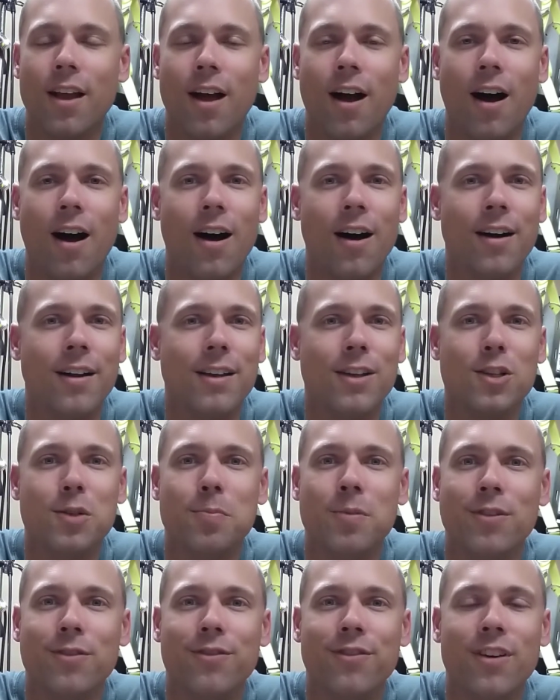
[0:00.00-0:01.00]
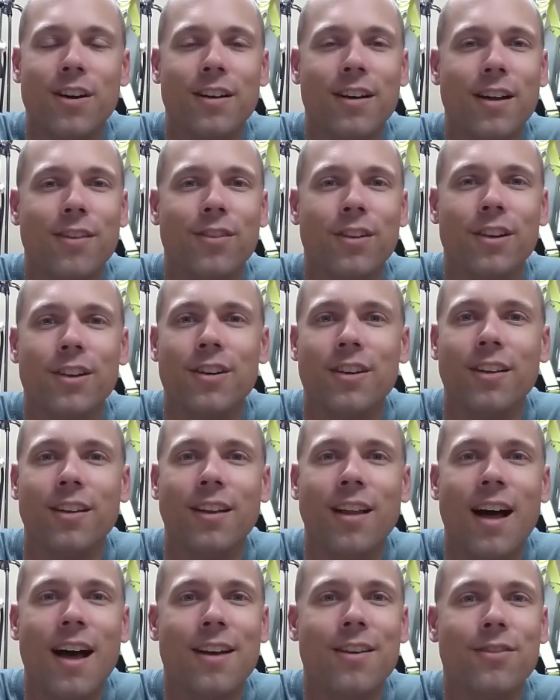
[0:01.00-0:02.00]
Uh, it's been fun. I've learned a
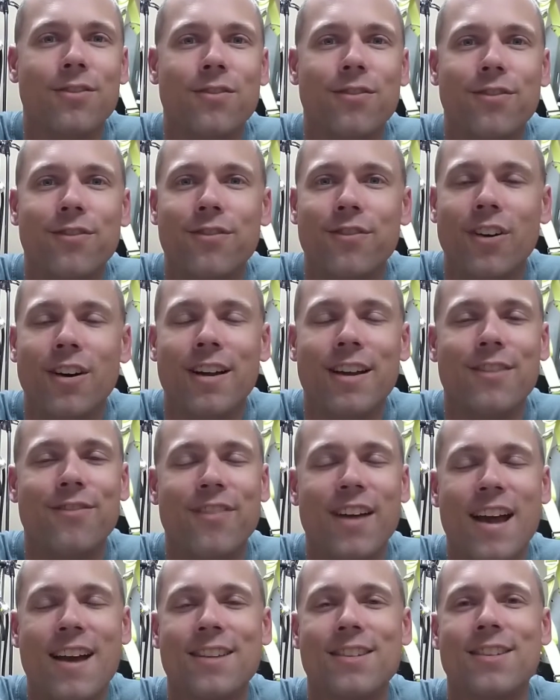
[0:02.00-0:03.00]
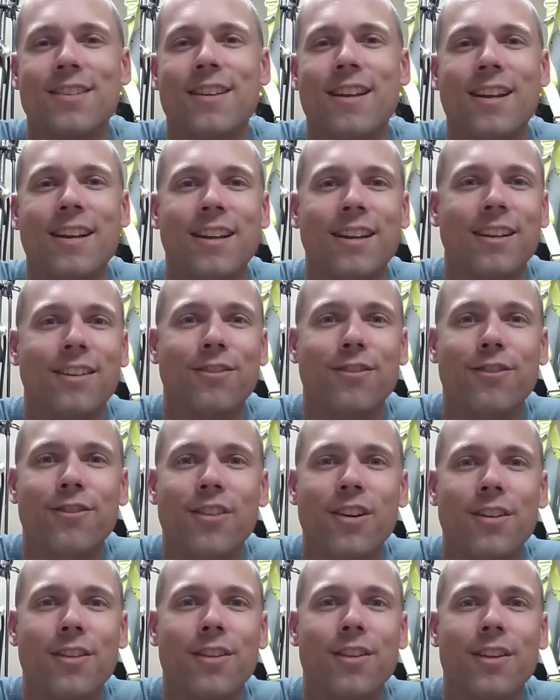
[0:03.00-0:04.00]
lot of fascinating and
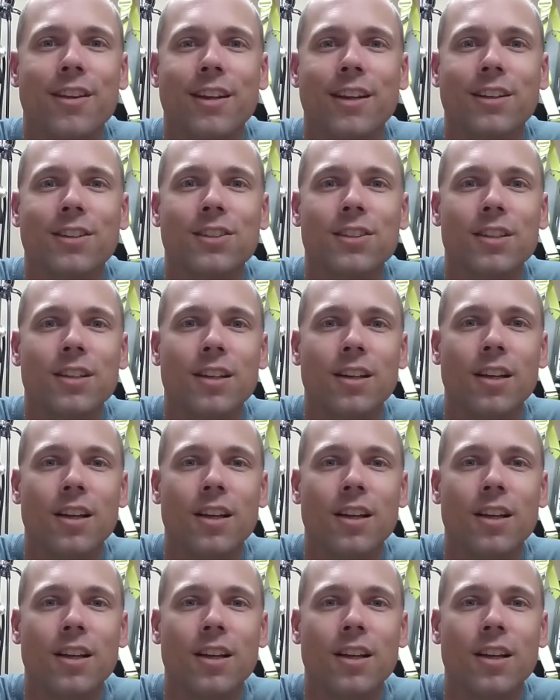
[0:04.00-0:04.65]
fun things,